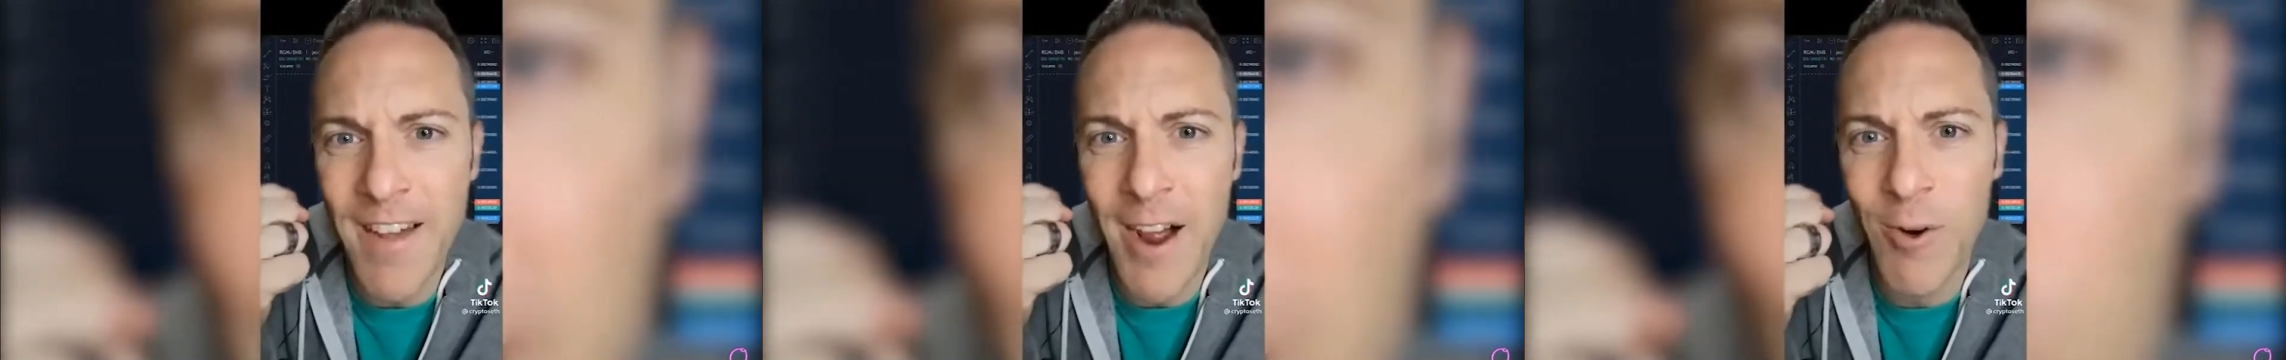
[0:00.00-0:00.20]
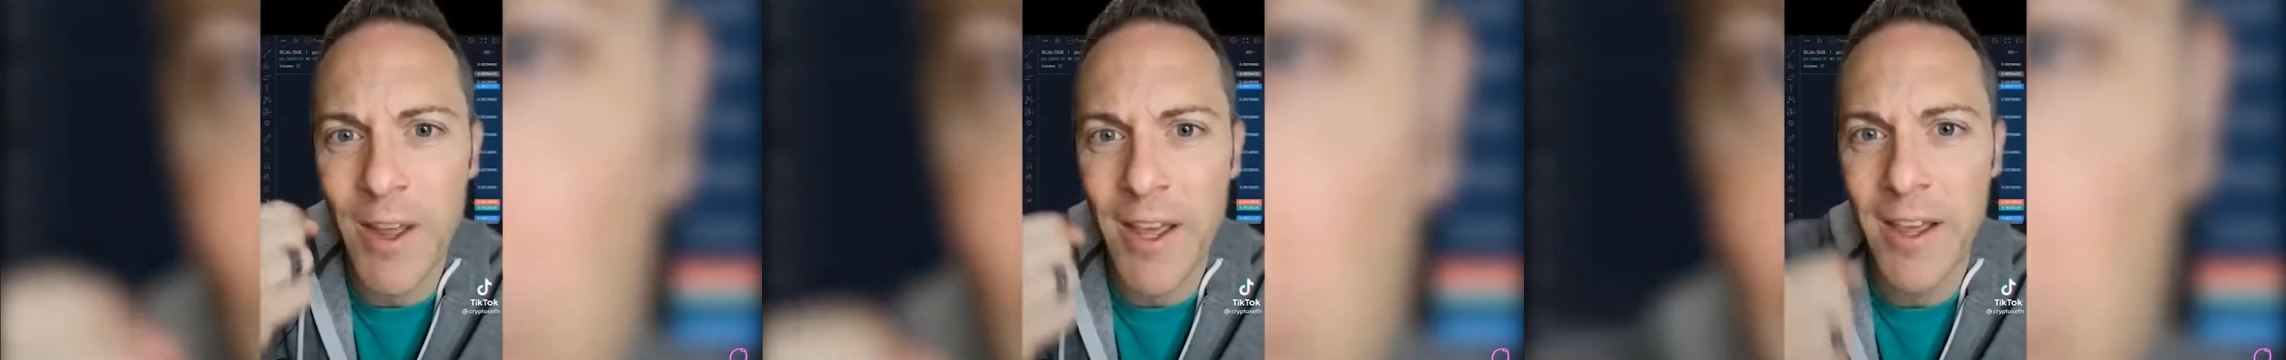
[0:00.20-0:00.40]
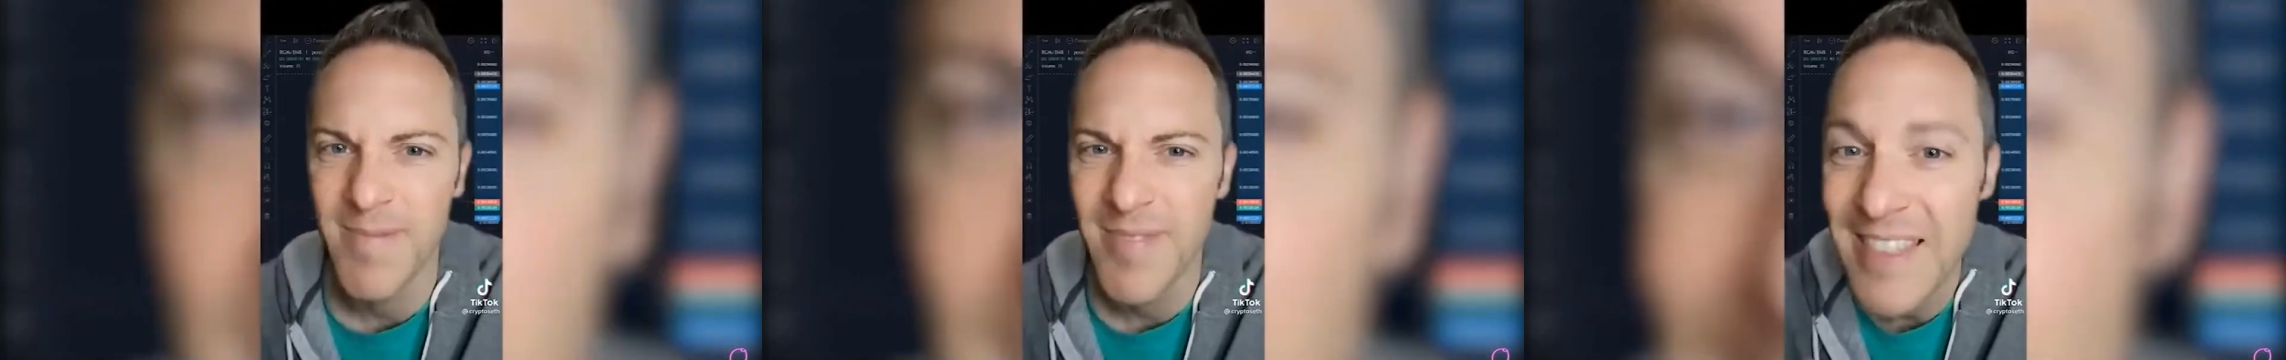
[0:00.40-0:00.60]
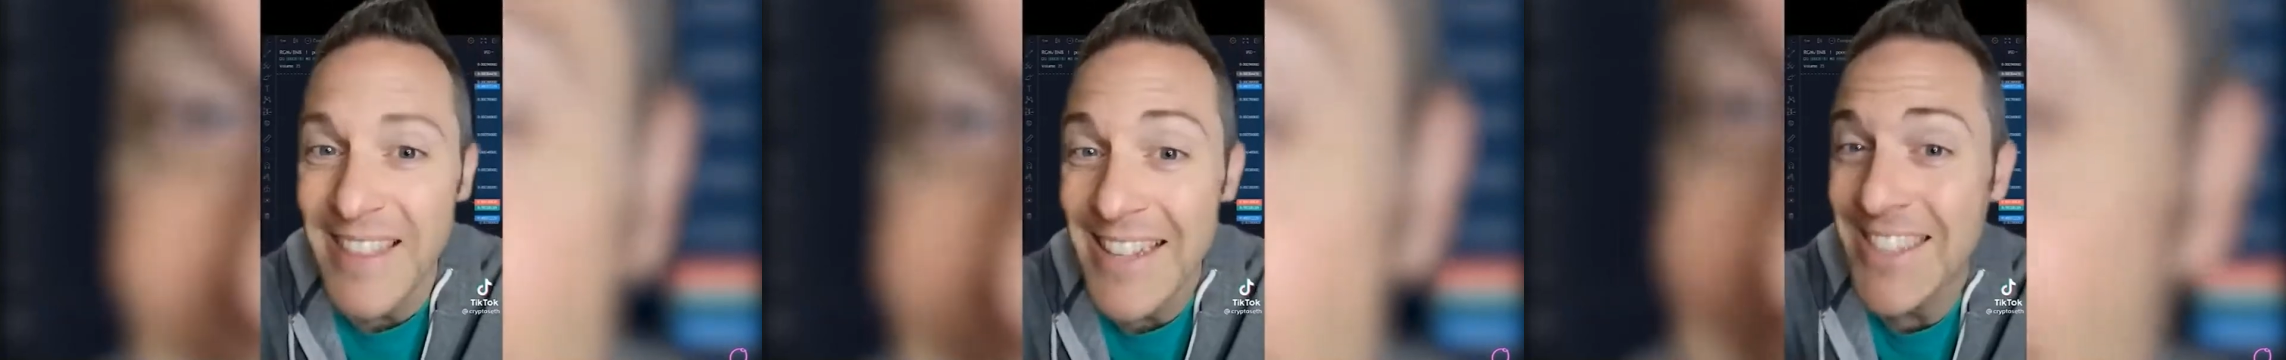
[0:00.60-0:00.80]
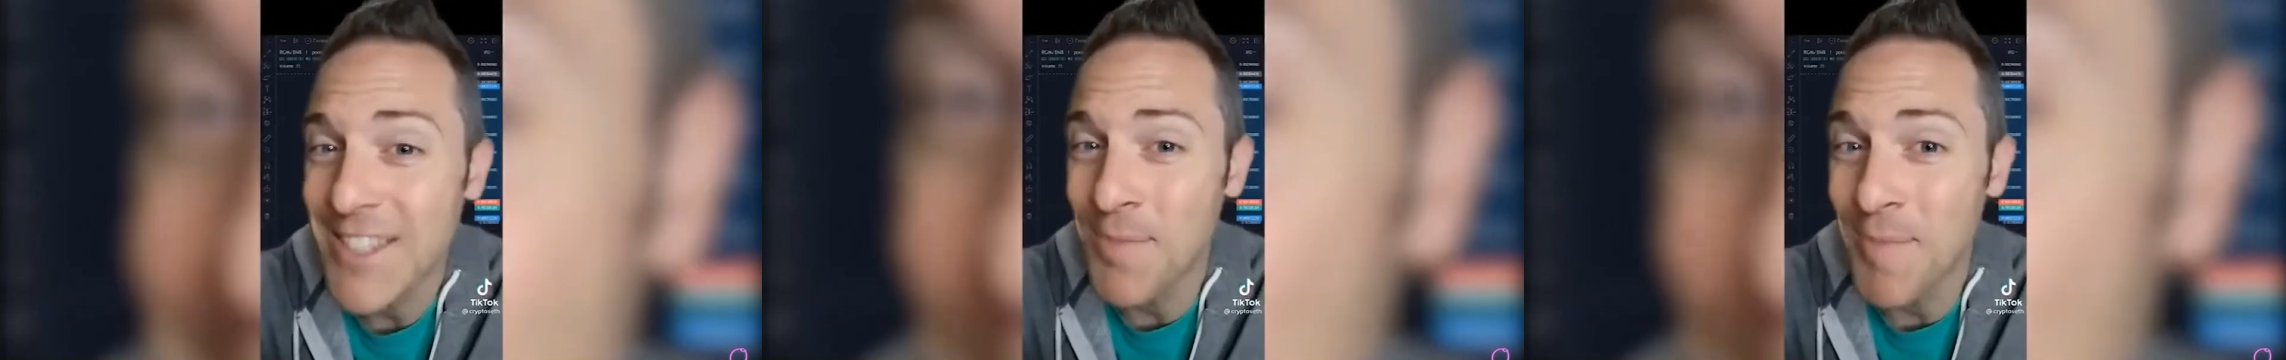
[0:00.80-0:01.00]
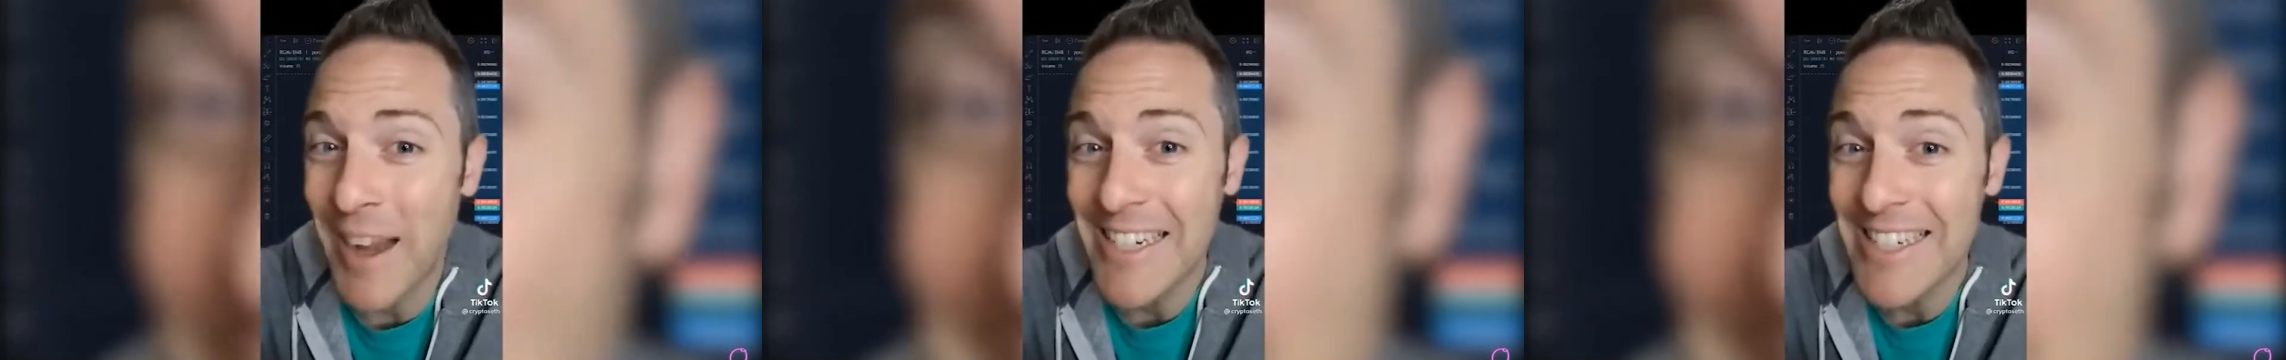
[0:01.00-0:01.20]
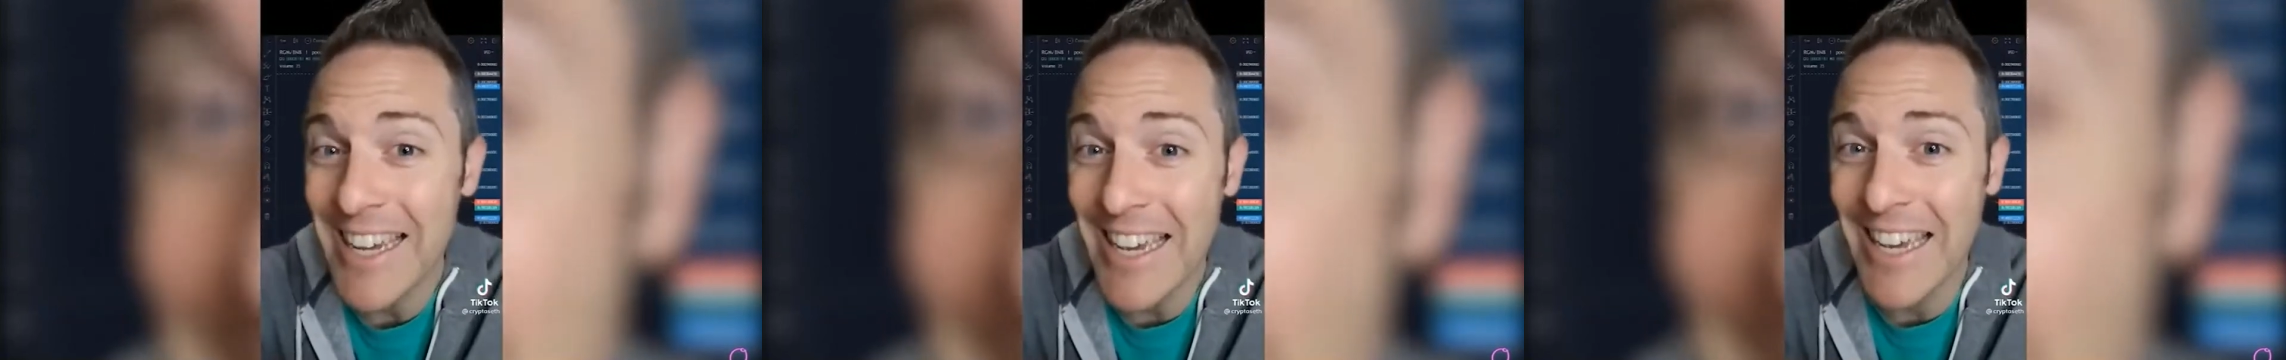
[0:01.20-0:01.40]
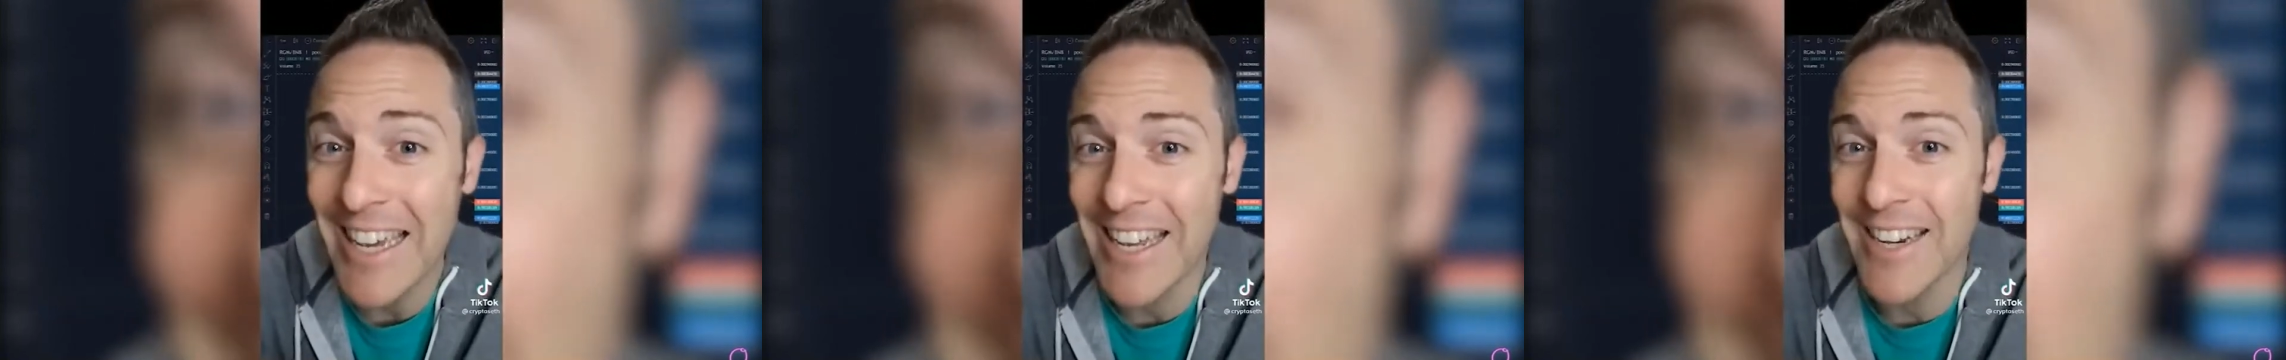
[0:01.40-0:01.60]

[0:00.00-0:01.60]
it. This is my ticket.